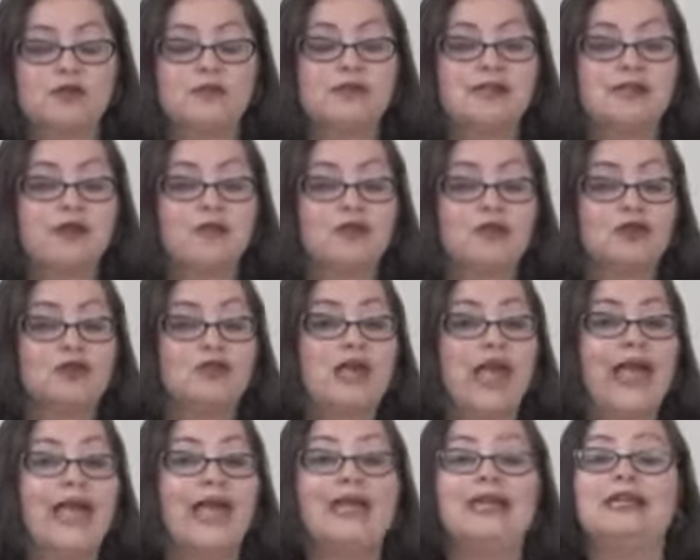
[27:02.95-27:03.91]
see if there's
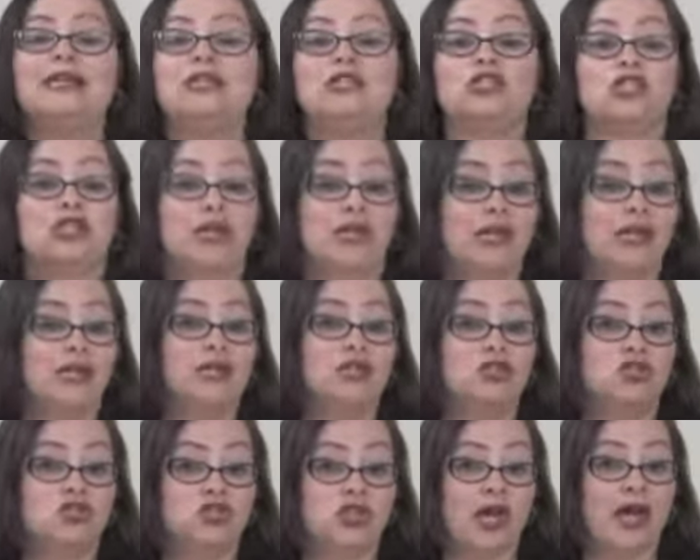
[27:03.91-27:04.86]
any
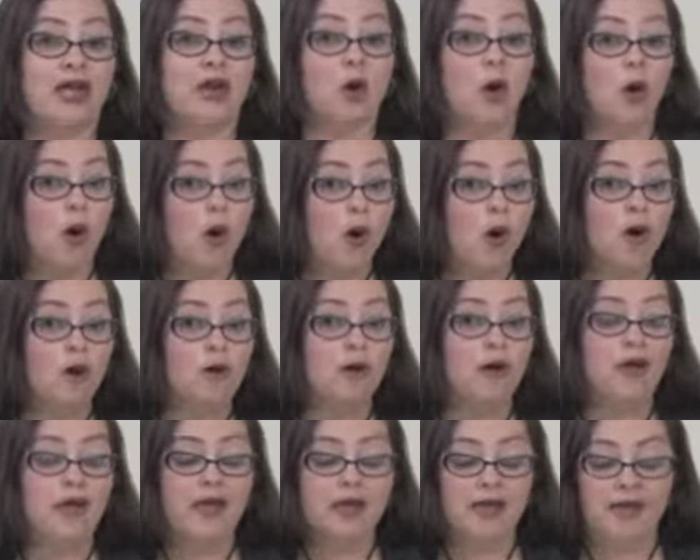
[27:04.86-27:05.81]
change at all
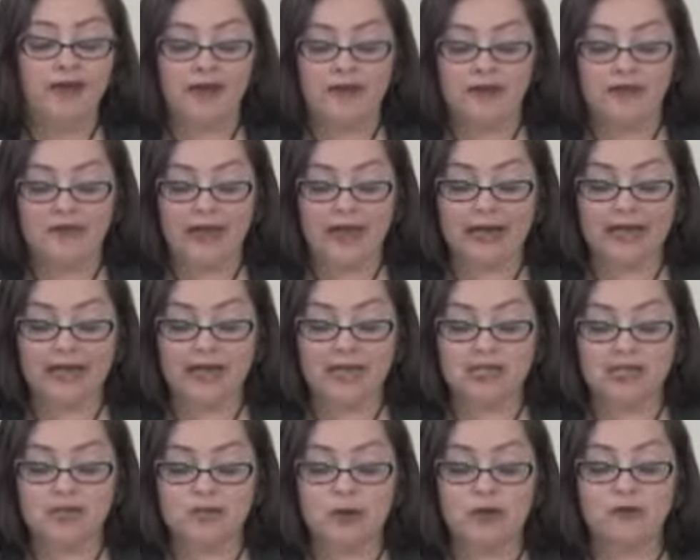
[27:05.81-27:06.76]
in that
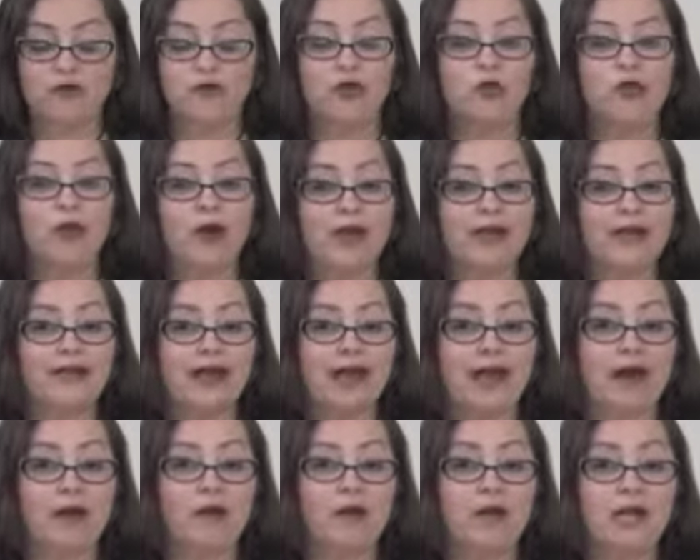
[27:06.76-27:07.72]
case. But for right
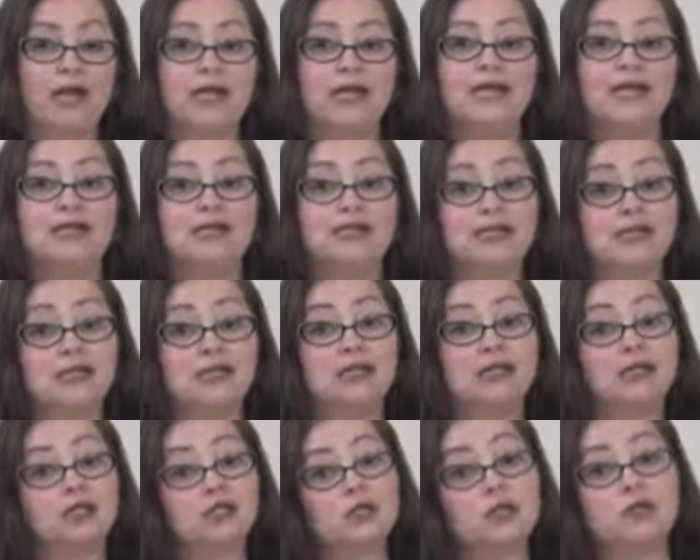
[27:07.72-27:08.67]
now, he
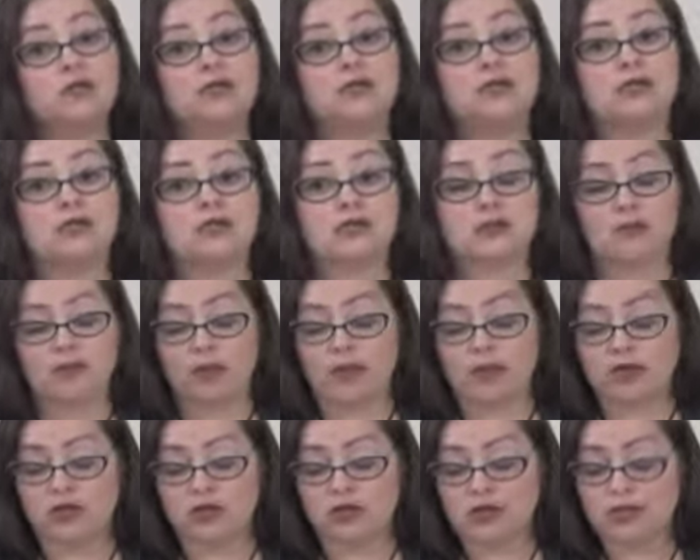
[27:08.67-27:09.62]
did lose, and his
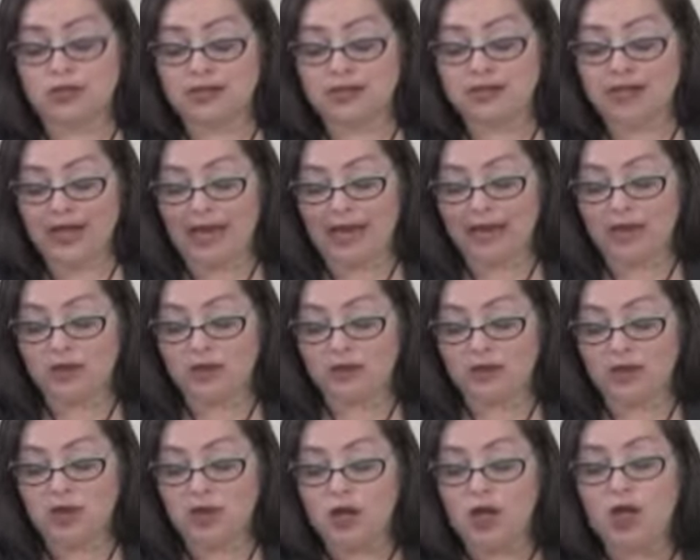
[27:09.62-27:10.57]
competitor is
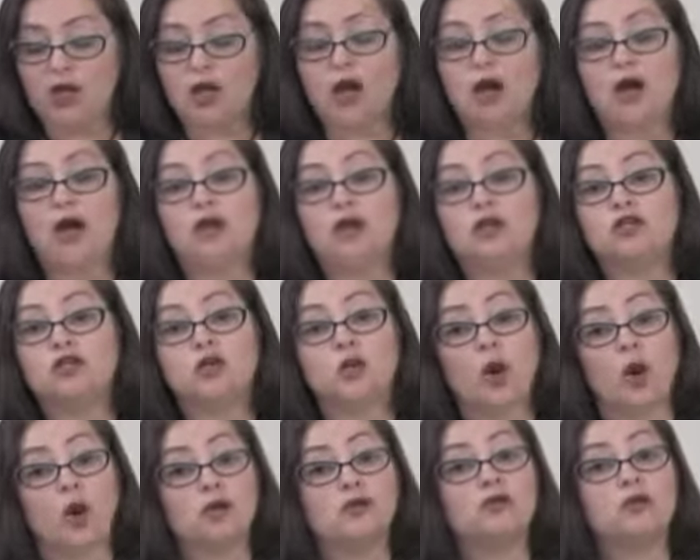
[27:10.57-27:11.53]
allowed to
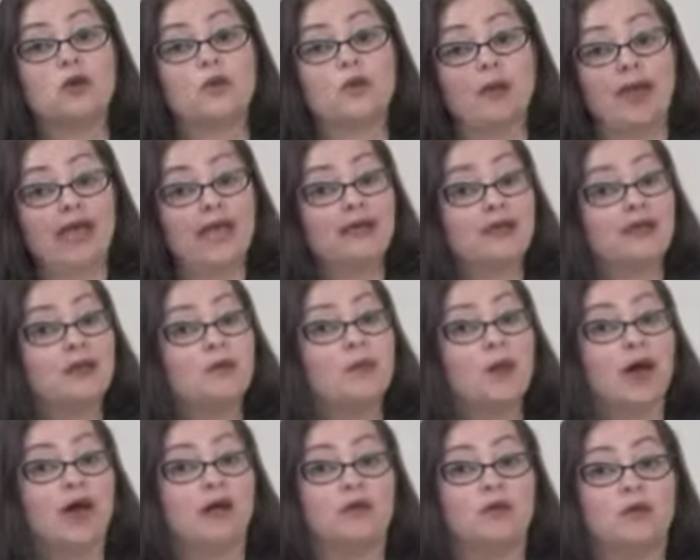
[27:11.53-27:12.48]
also paint the
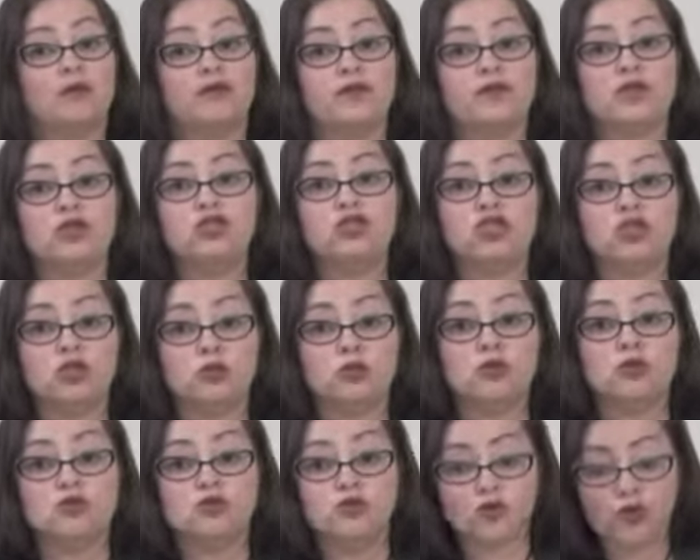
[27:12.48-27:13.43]
bottom of his
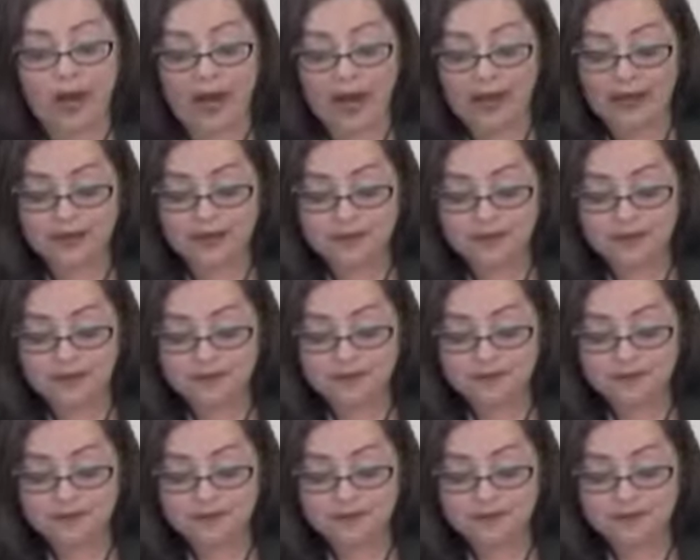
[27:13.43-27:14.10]
shoes red.